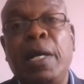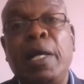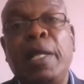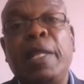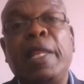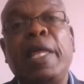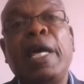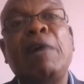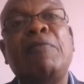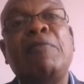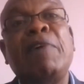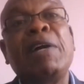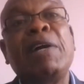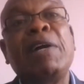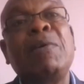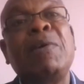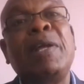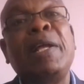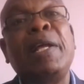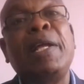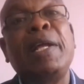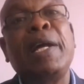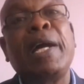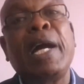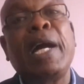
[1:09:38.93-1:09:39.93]
They have
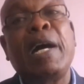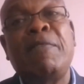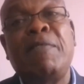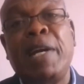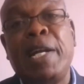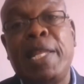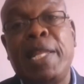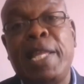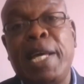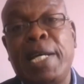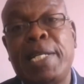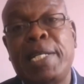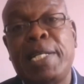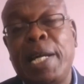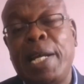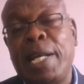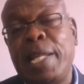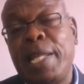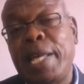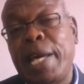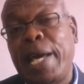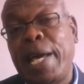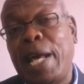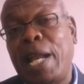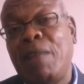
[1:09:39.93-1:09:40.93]
accurately recovered that, and
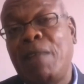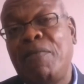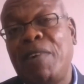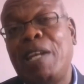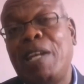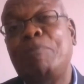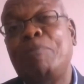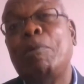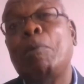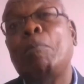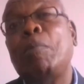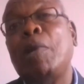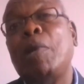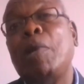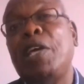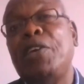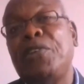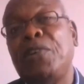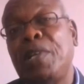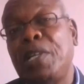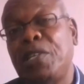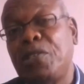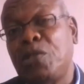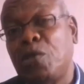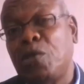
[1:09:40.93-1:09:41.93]
their elephant
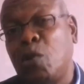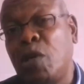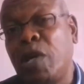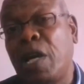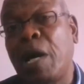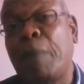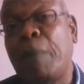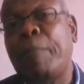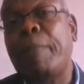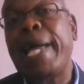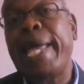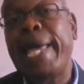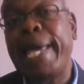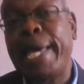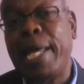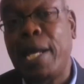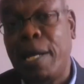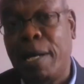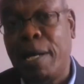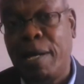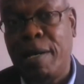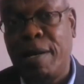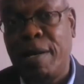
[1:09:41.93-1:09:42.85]
population is going up again.